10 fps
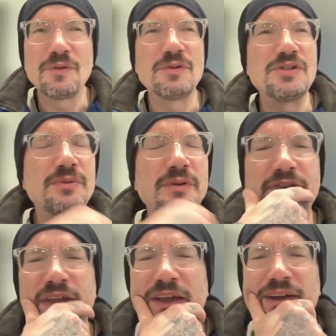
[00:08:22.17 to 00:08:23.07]
which was,
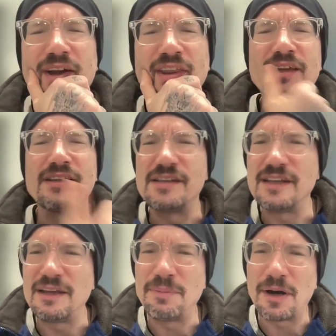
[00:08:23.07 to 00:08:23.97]
like, I think
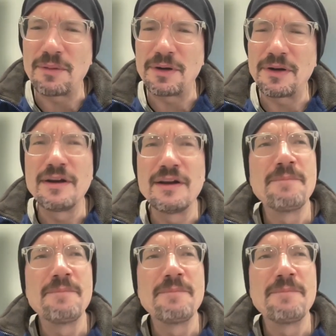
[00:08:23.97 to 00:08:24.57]
Tiki Barber